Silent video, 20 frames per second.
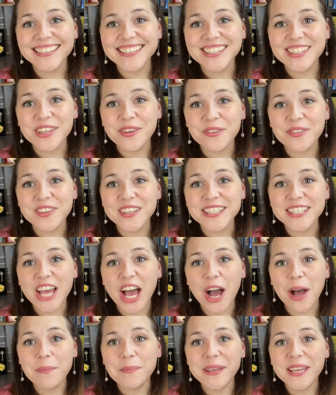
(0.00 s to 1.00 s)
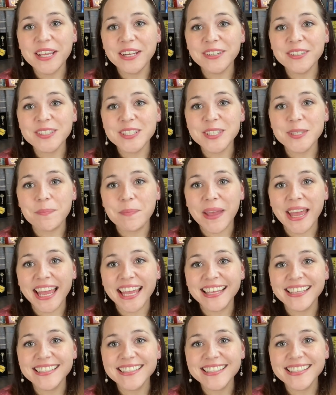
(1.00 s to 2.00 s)
So the top here
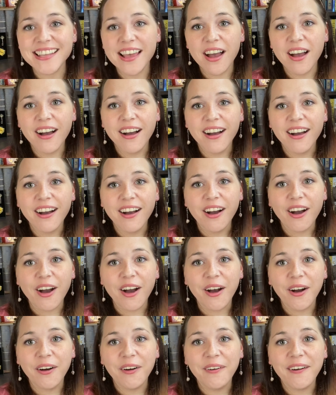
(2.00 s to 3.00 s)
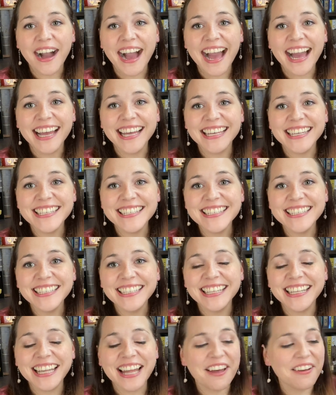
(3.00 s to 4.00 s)
spins. Oh, I
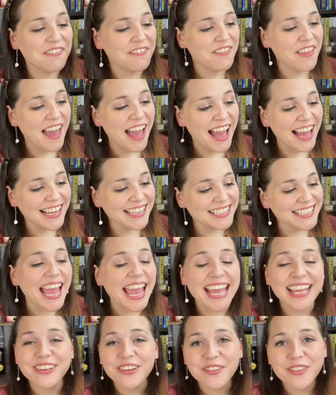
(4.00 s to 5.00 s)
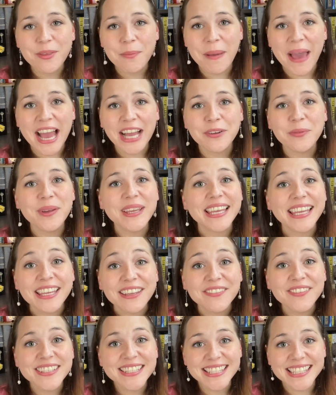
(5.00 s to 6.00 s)
love that. And on the back, we
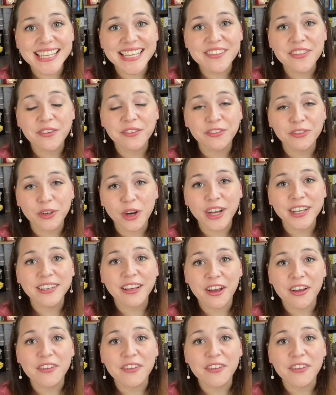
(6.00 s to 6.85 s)
even see the front of